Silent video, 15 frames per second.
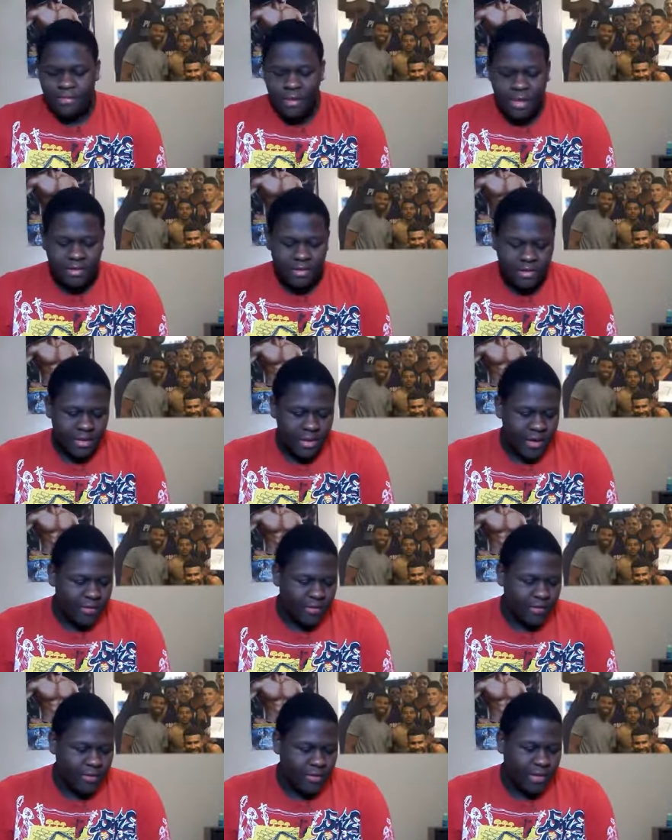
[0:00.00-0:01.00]
Basically
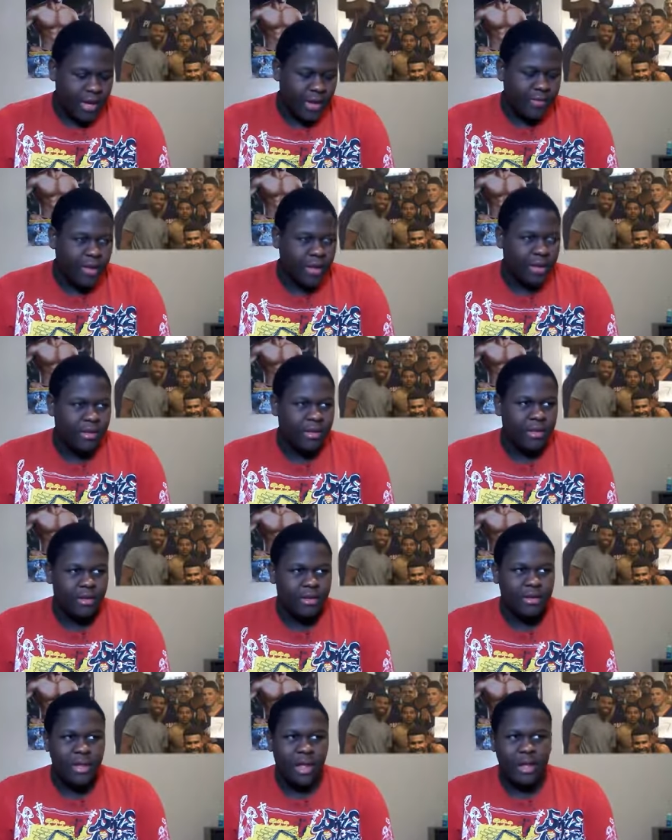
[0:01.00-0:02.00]
everyone came out of
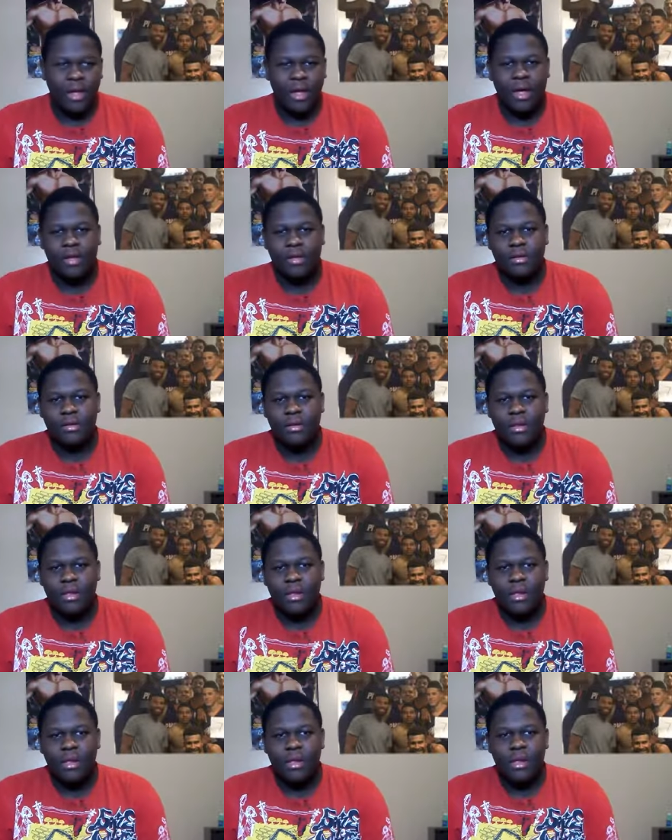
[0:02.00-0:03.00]
their college.
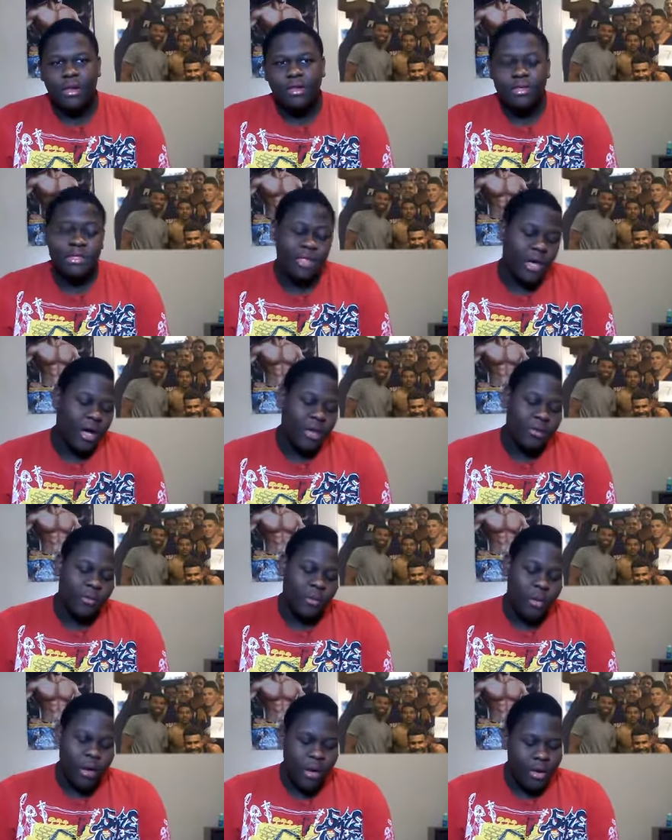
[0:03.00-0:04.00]

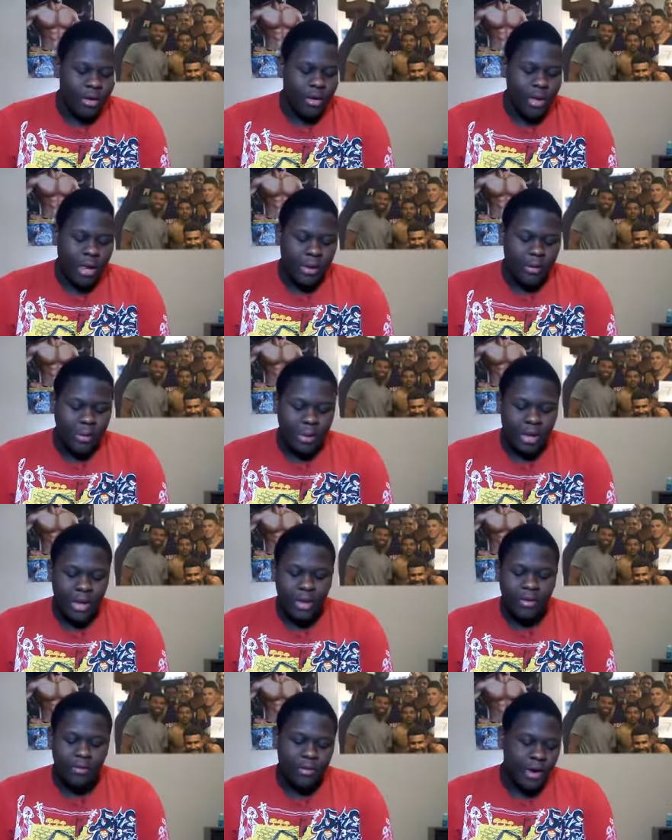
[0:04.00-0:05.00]
John Wall, I
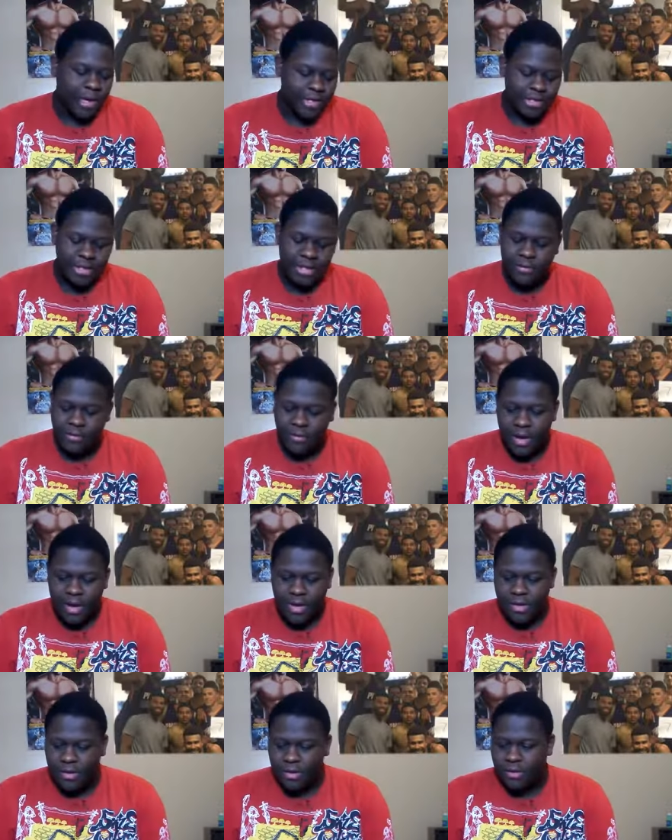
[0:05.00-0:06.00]
forgot. Rajon
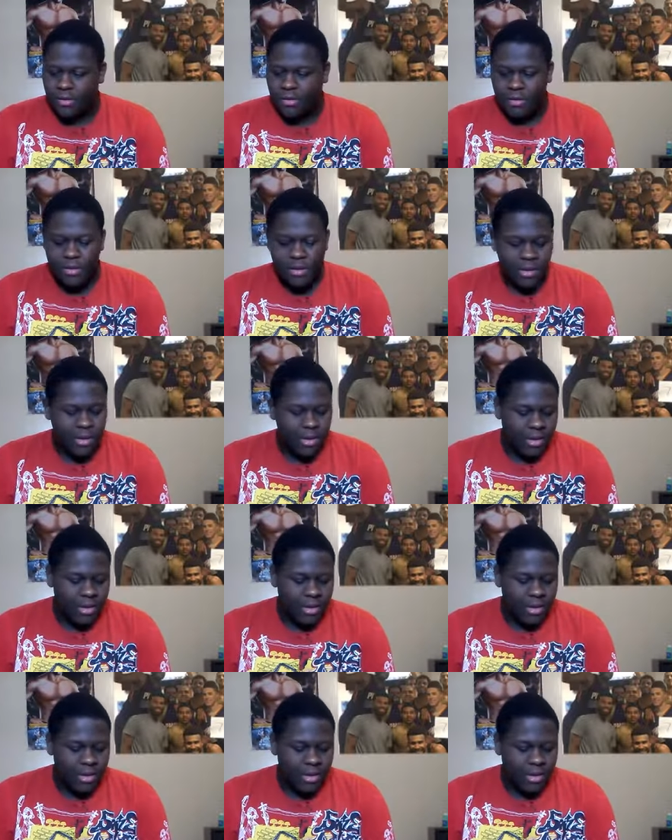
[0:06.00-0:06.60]
Rondo.